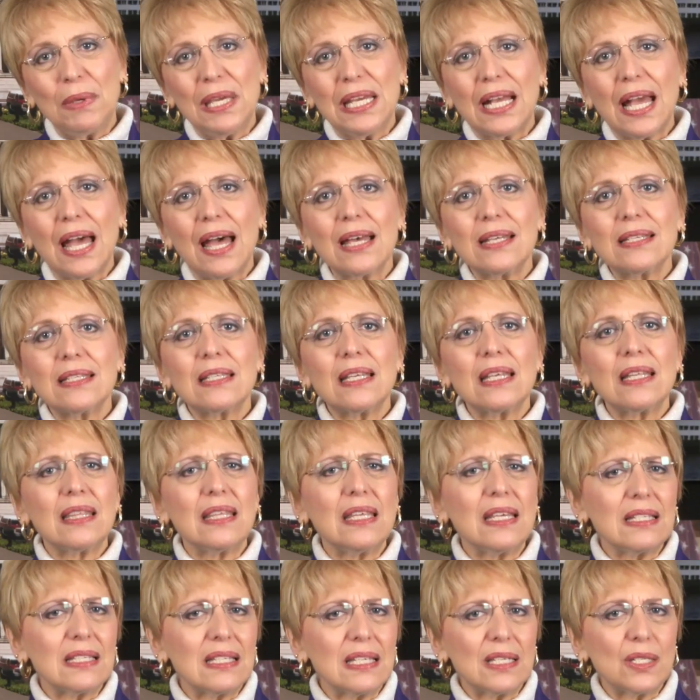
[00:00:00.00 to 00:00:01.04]
because
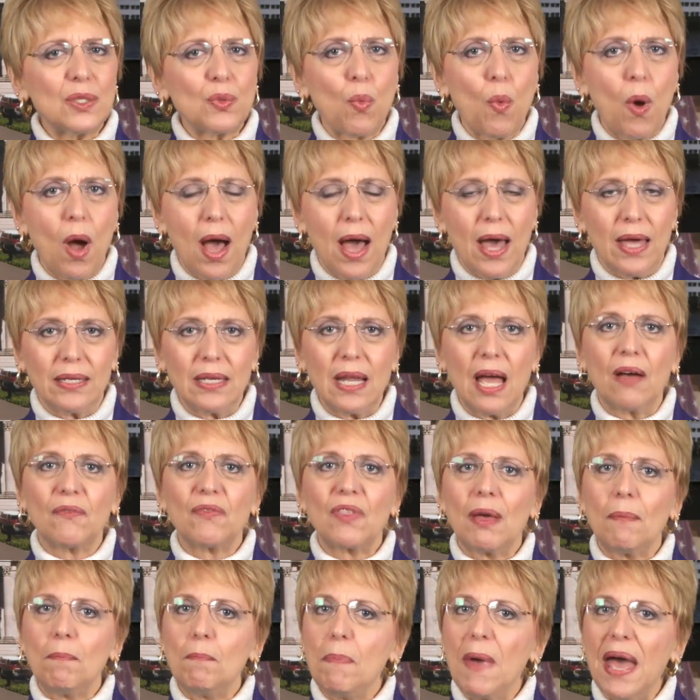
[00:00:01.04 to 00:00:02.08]
this is one of
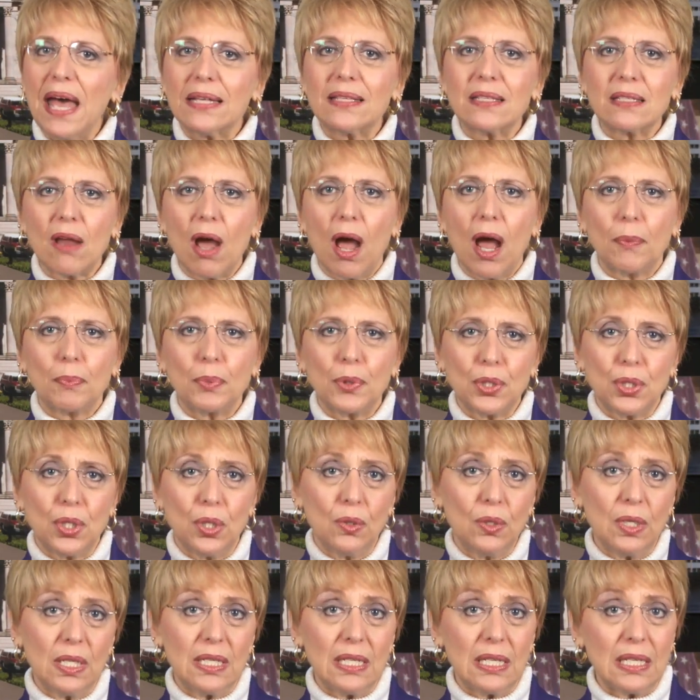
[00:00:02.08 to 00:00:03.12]
the best
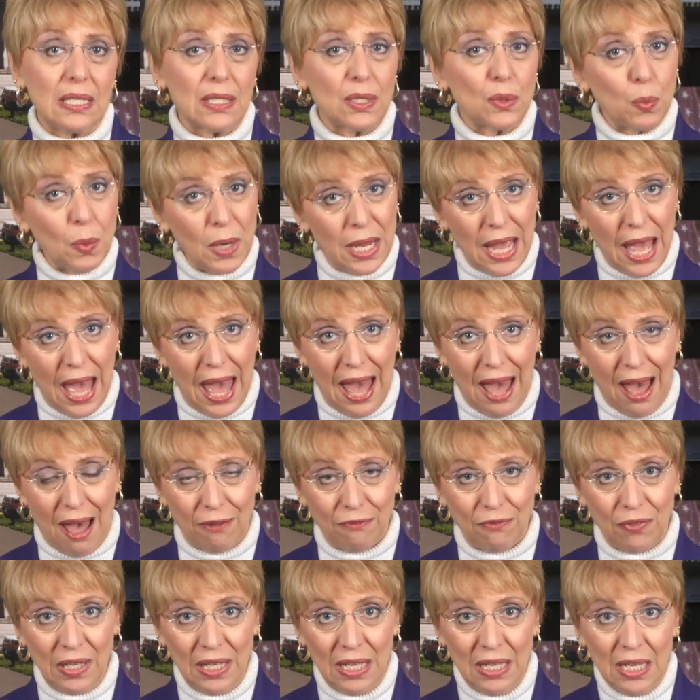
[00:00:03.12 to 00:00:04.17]
opportunities we
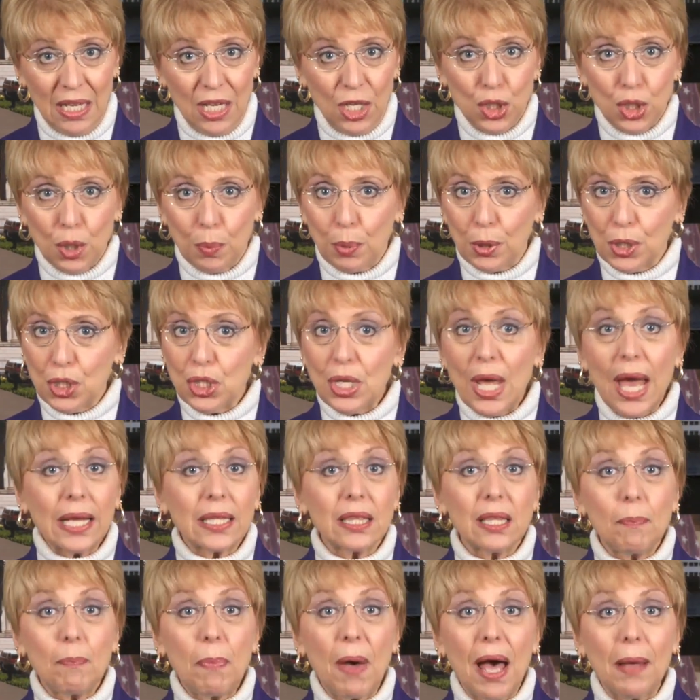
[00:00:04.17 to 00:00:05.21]
have to protect
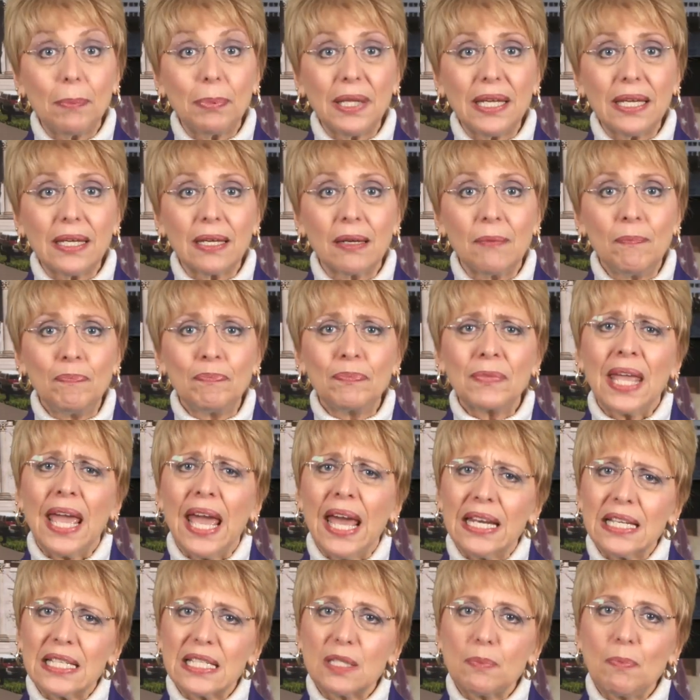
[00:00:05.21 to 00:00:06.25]
the public
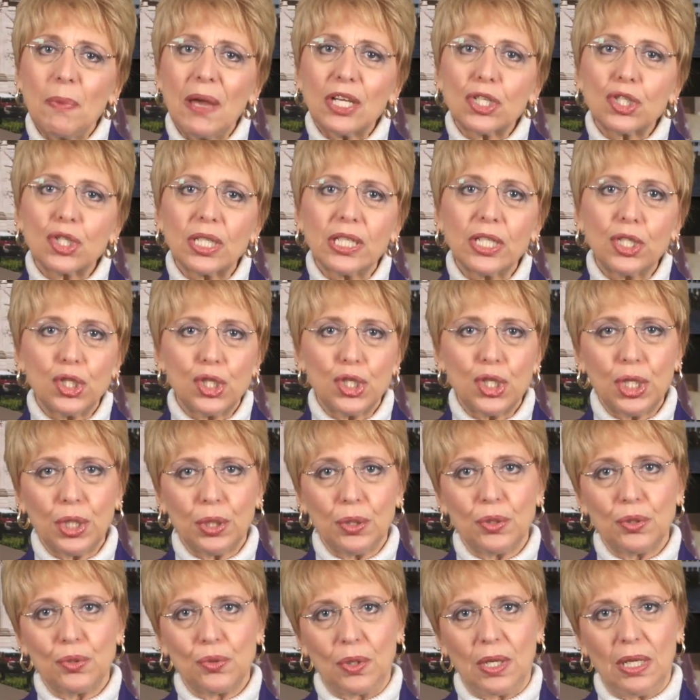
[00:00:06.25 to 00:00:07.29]
and especially
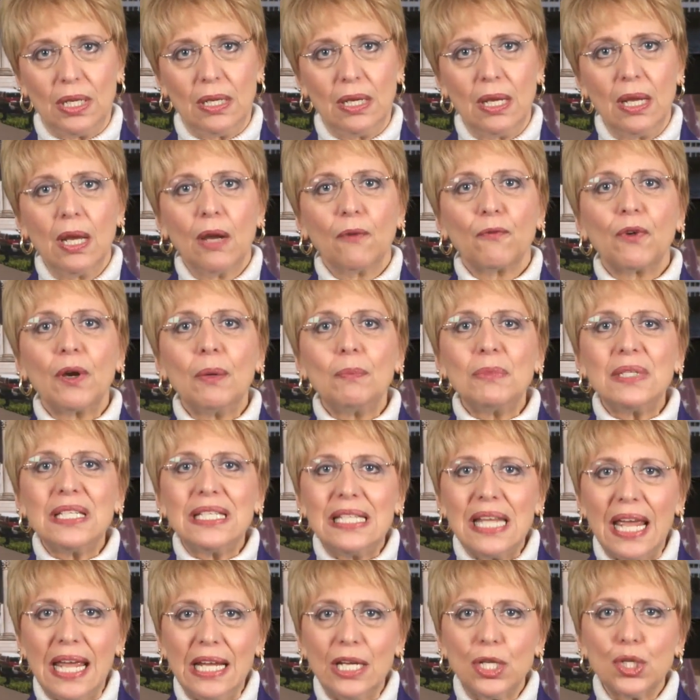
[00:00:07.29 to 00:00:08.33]
children from
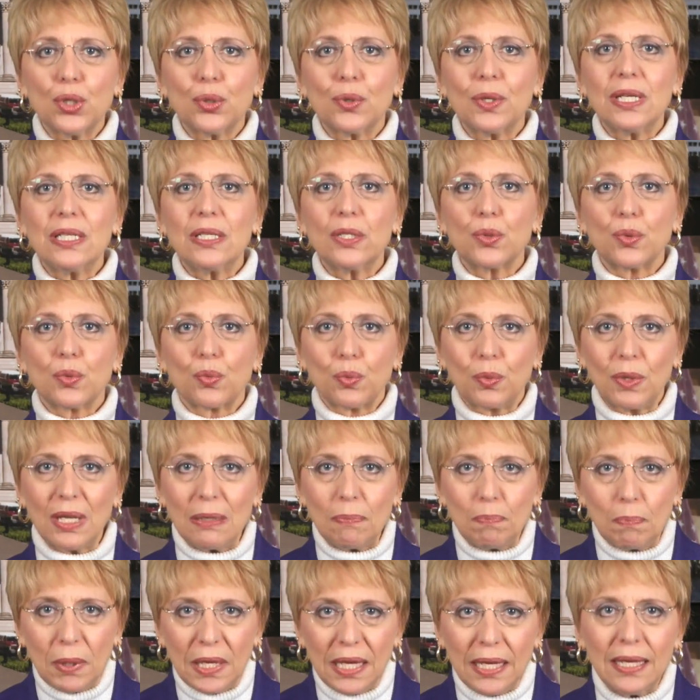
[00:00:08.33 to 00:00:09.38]
dangerous
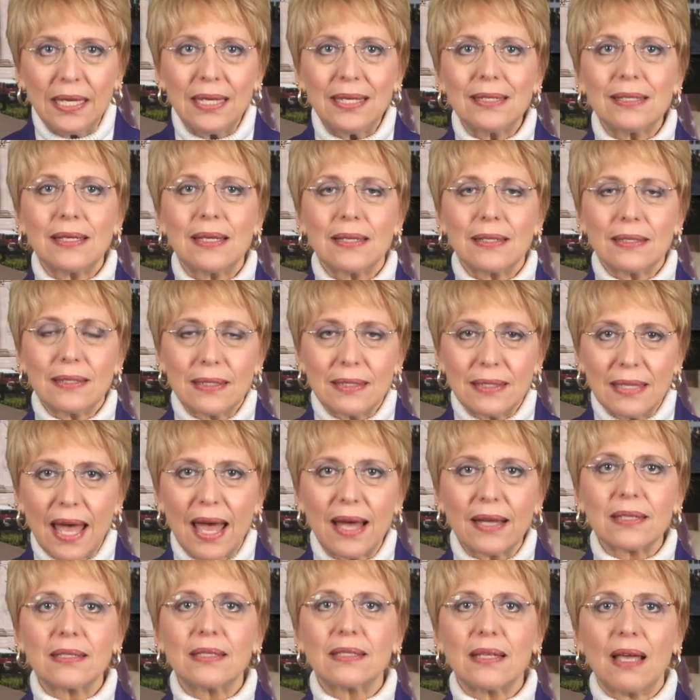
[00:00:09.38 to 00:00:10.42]
repeat
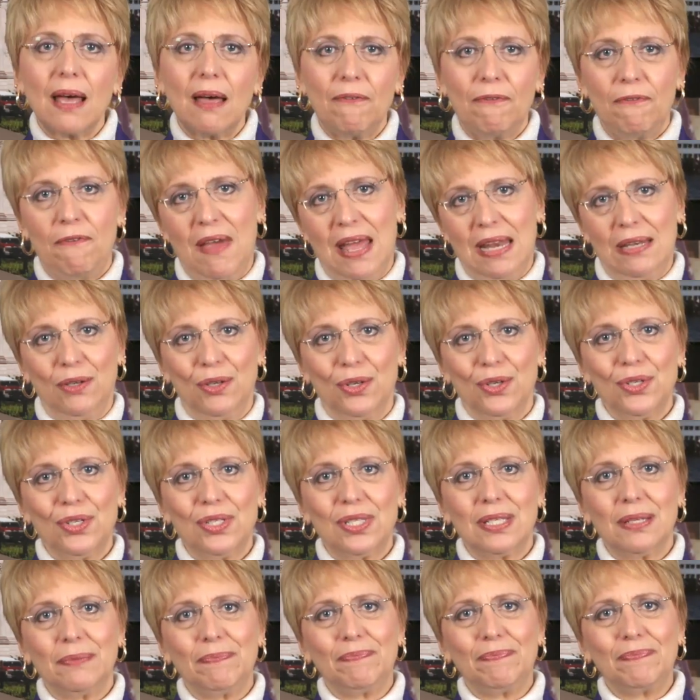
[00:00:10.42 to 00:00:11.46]
sex offenders.